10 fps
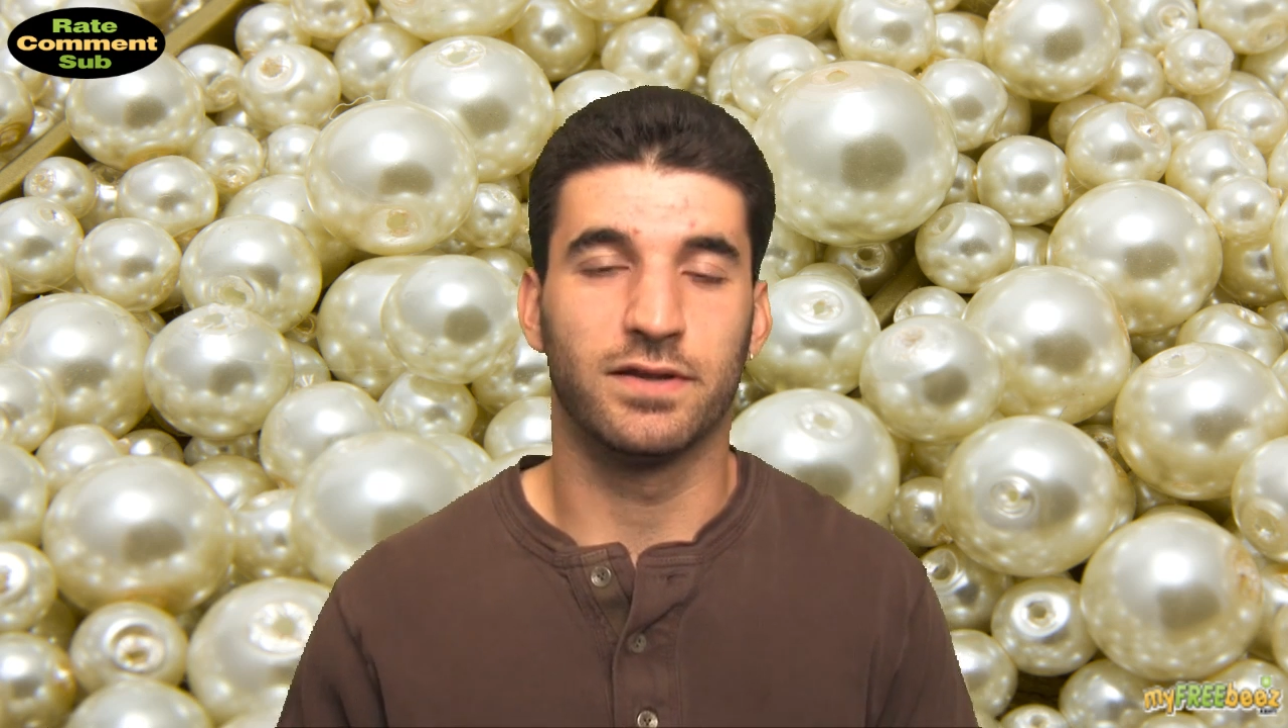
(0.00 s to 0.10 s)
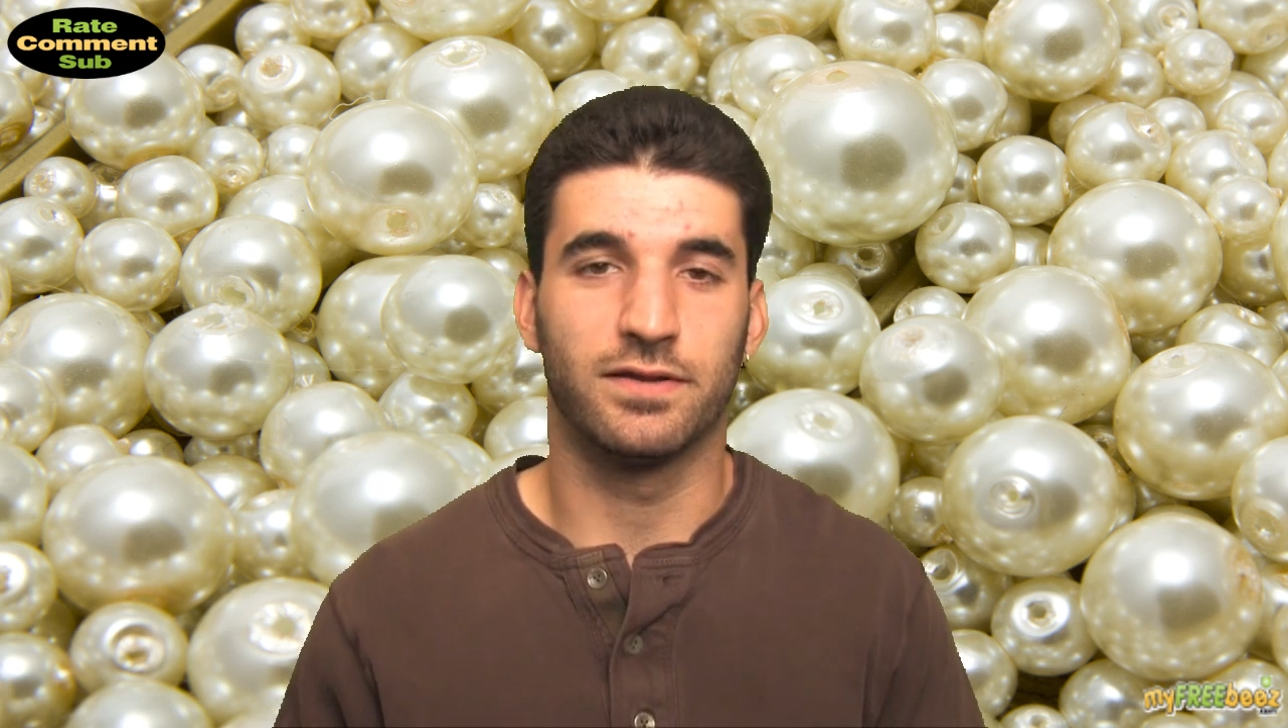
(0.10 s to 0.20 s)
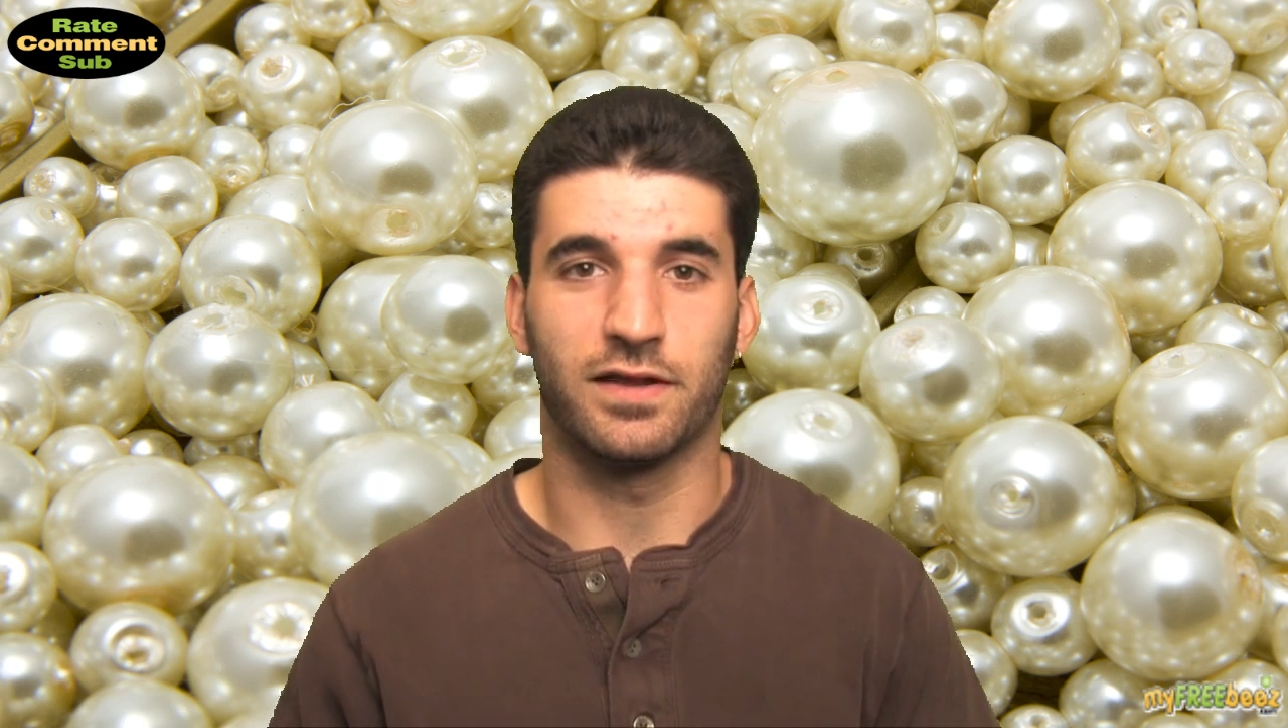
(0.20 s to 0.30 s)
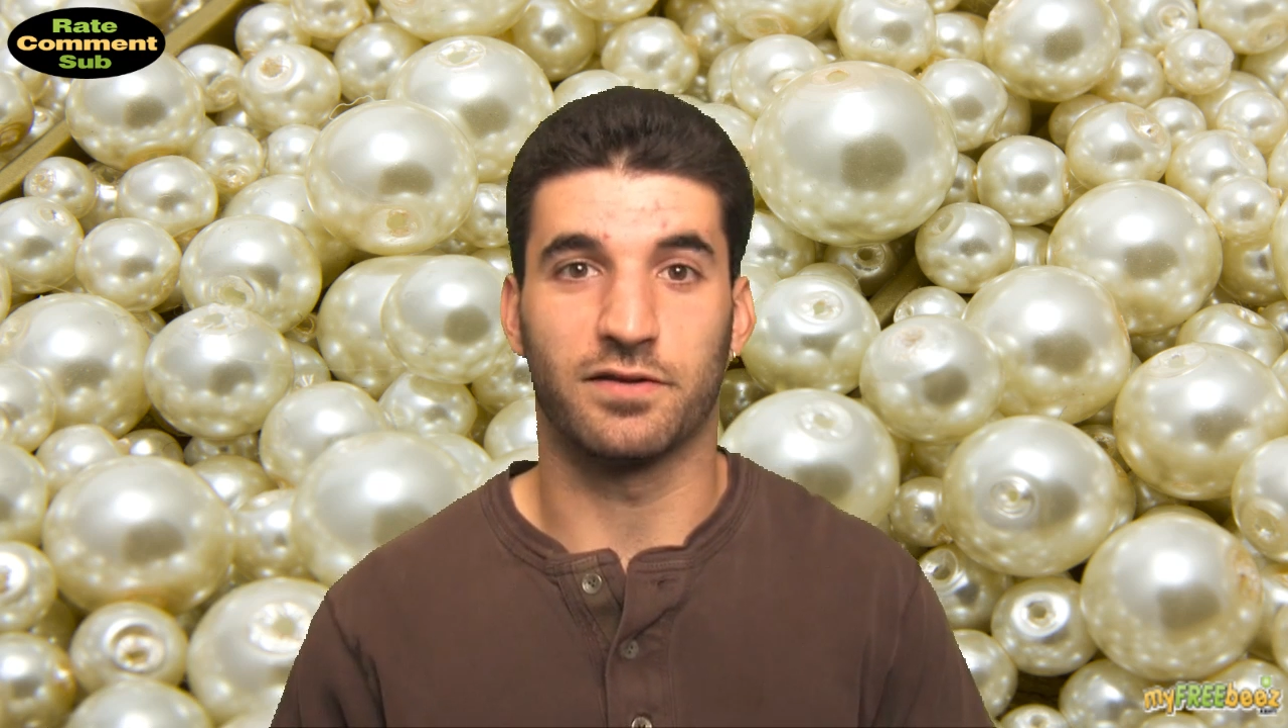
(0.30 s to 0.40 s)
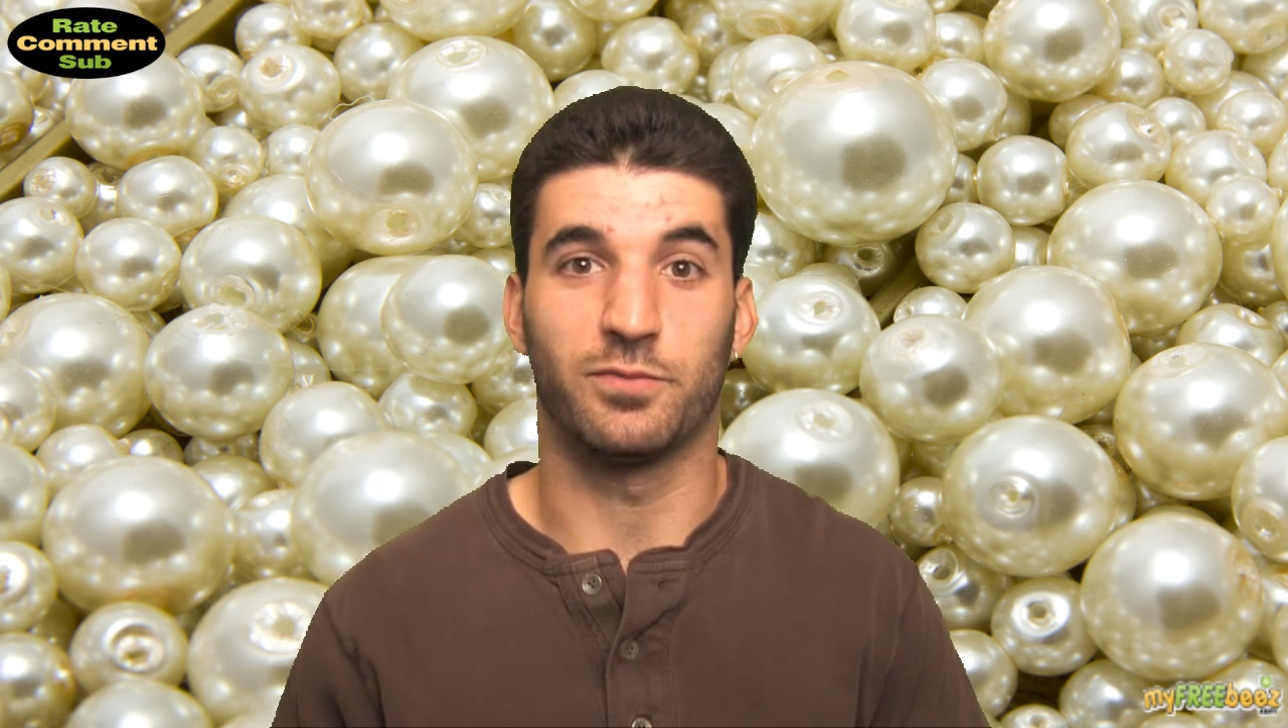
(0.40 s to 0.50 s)

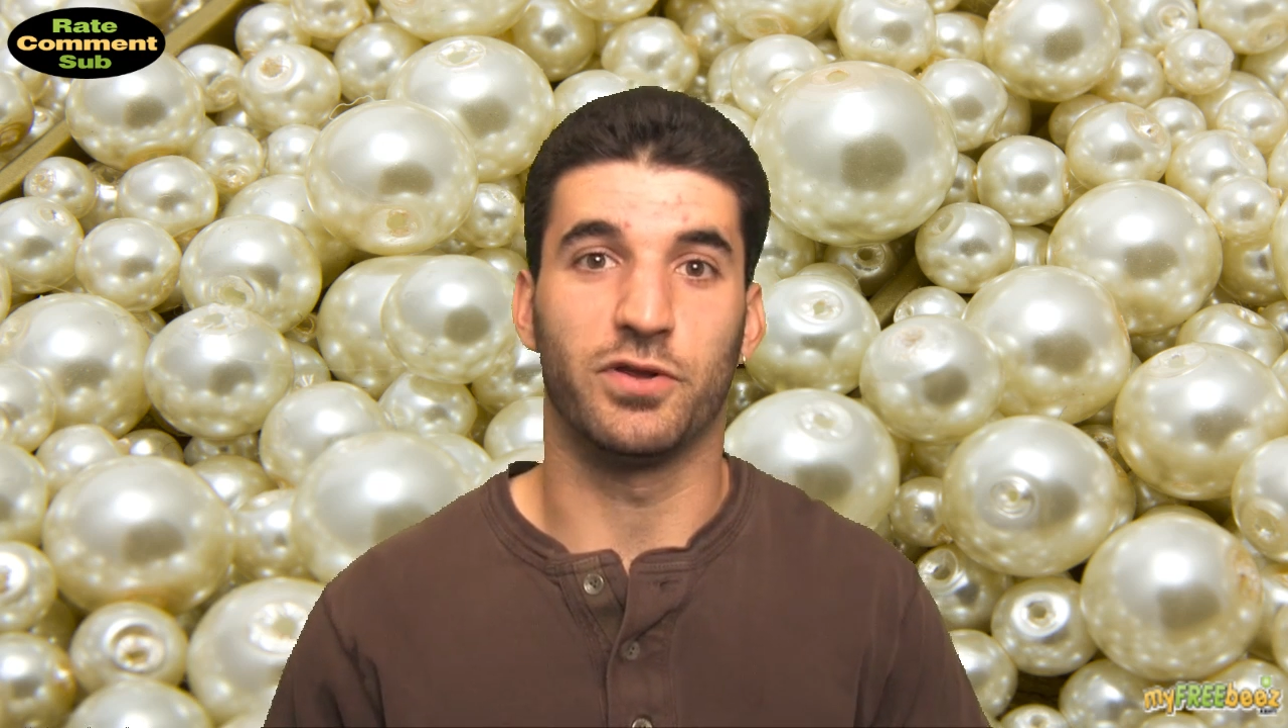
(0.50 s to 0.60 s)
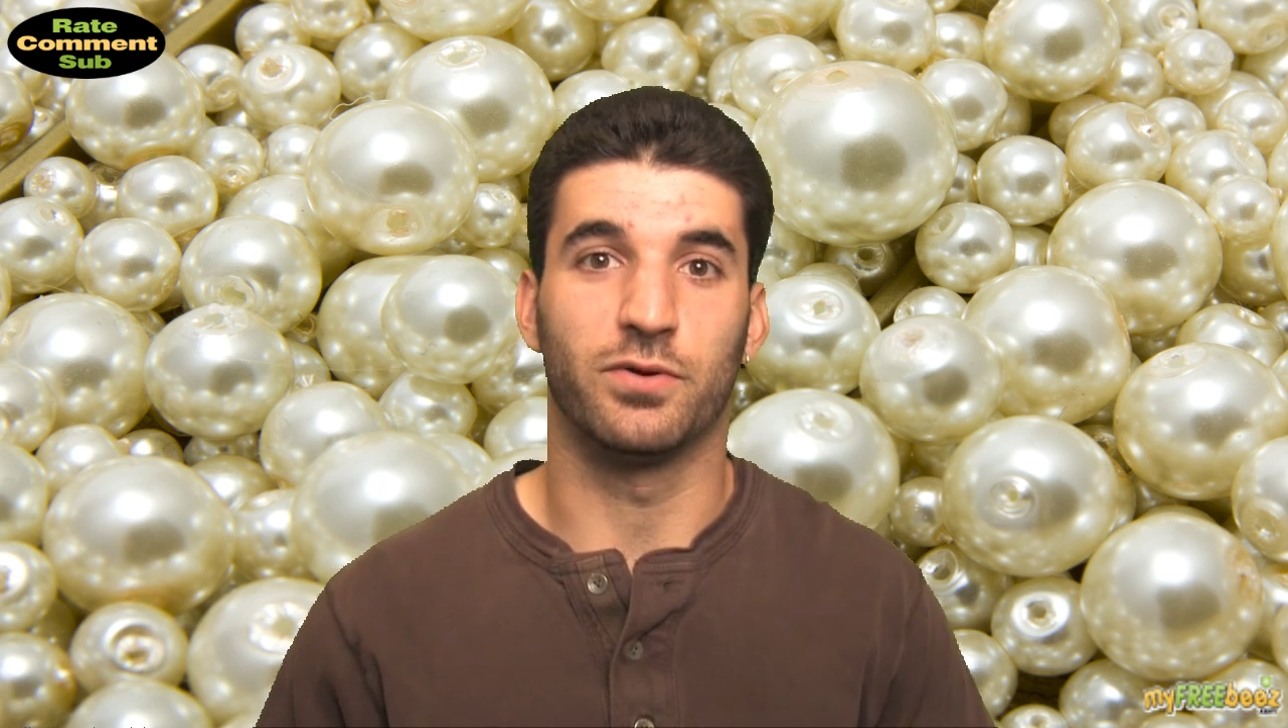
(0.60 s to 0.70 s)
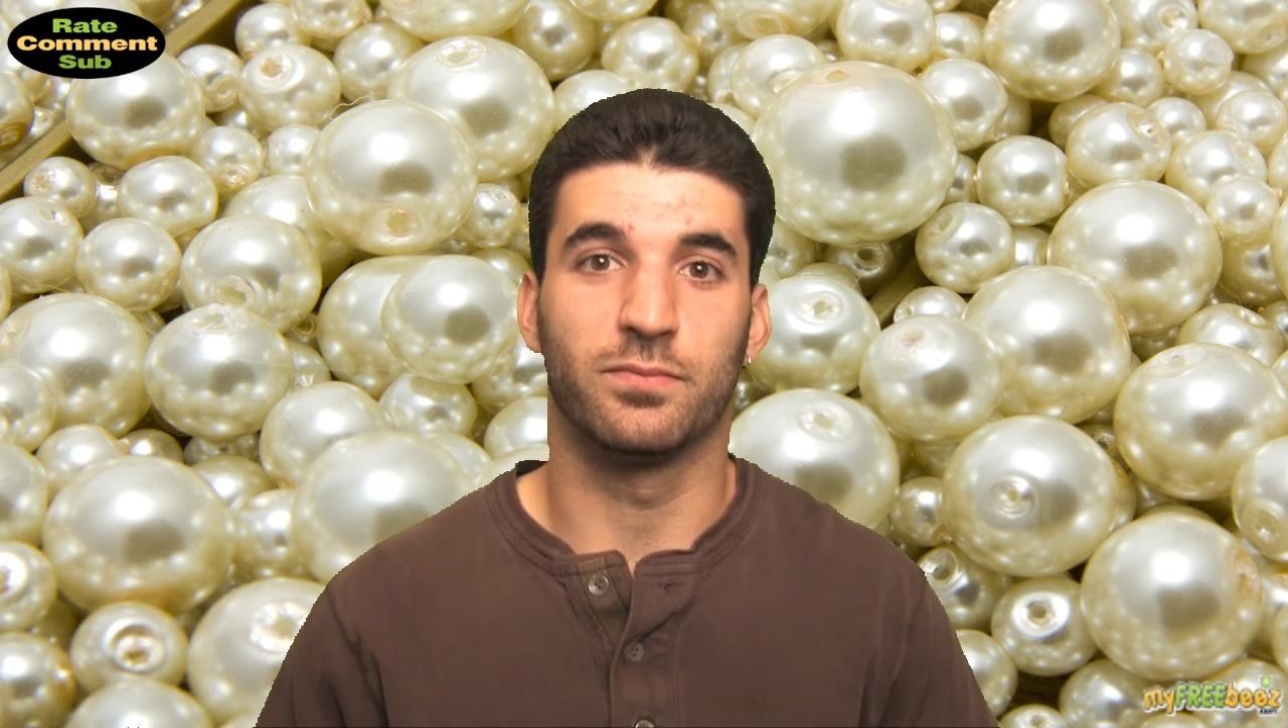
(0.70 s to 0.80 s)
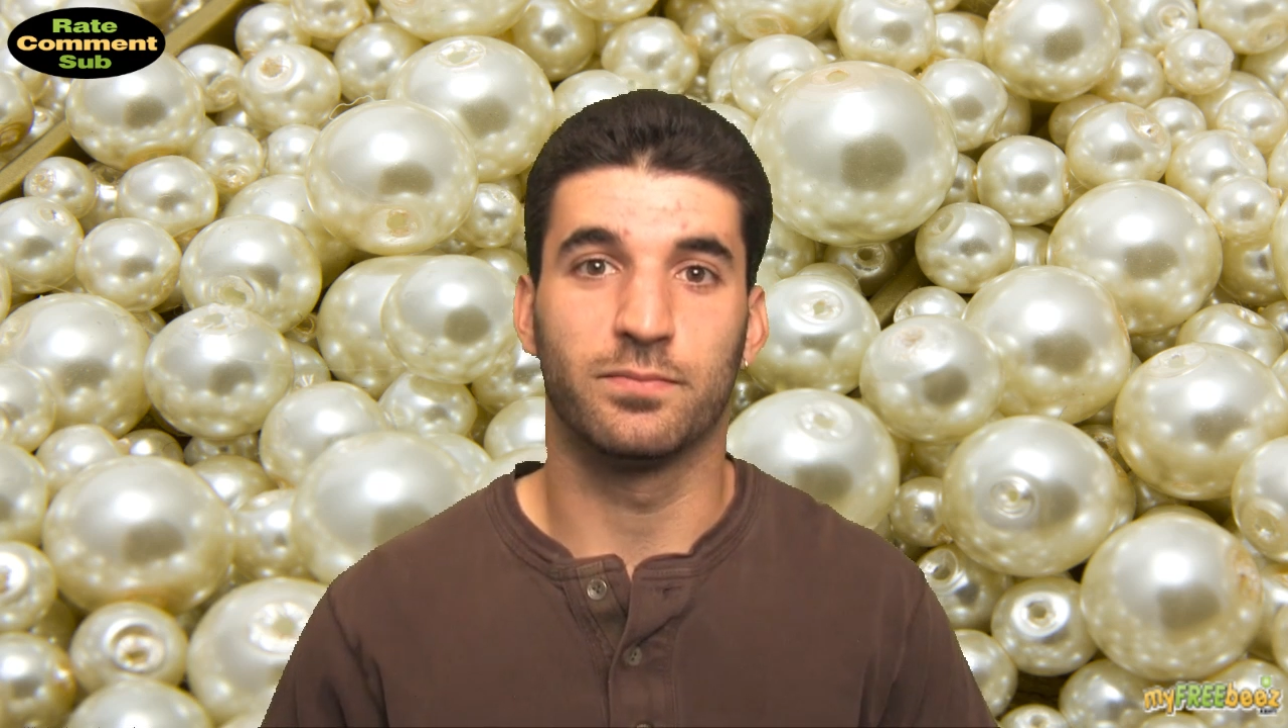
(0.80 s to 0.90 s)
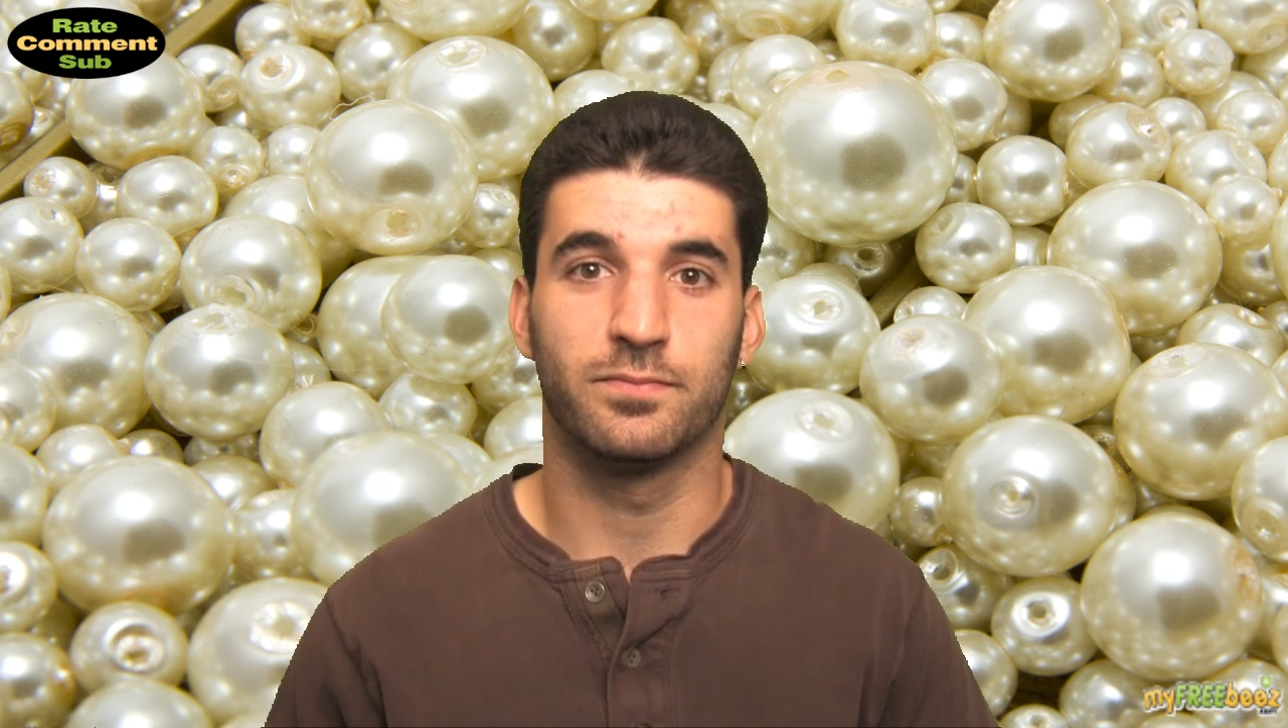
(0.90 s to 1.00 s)
that's up to you.